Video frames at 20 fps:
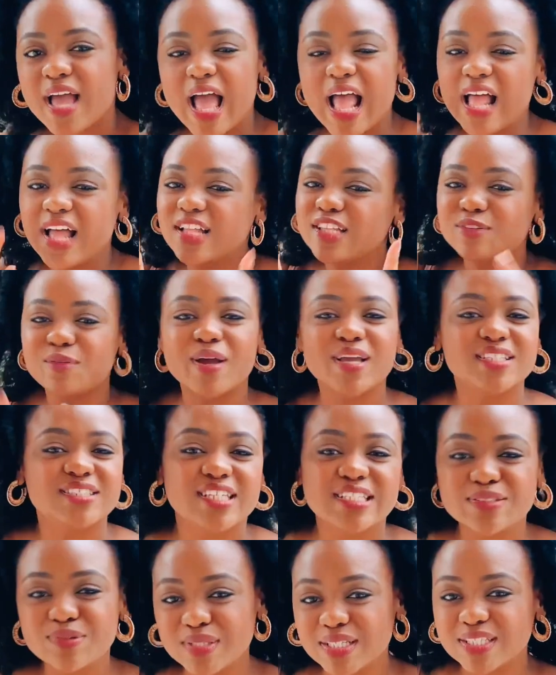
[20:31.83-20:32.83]
I don't know why he's
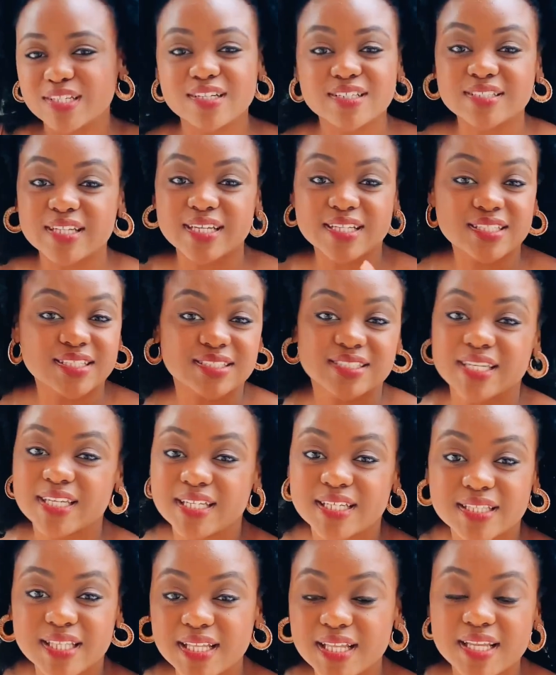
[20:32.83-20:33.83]
saying 2030 like
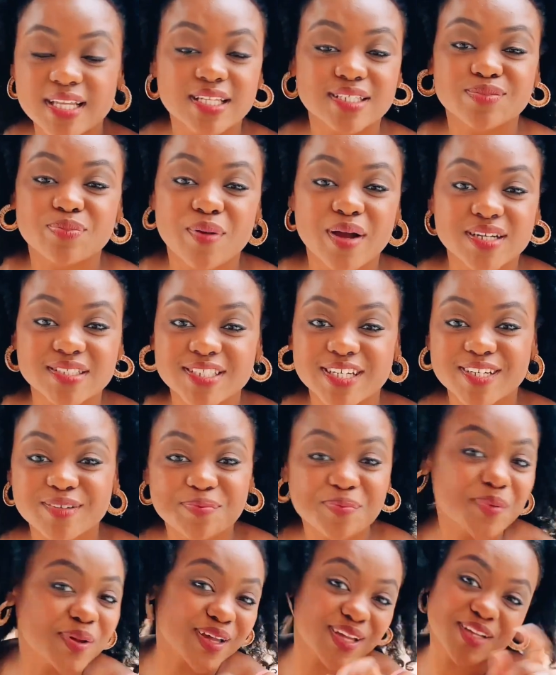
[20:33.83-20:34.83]
that ain't his project,
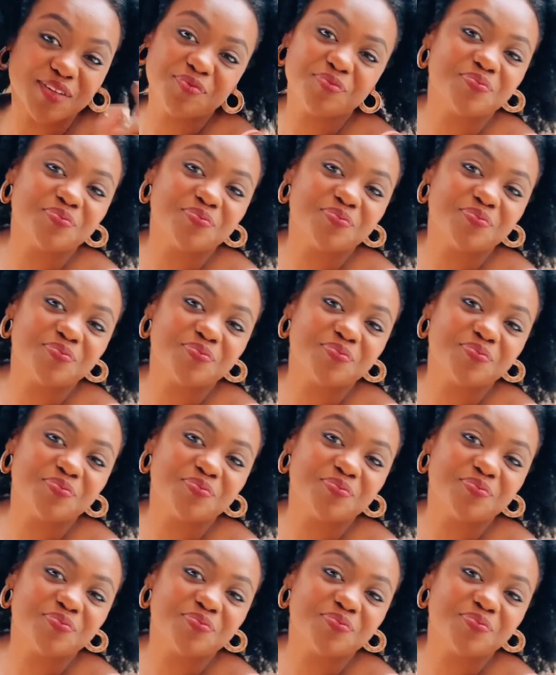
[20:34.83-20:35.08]
but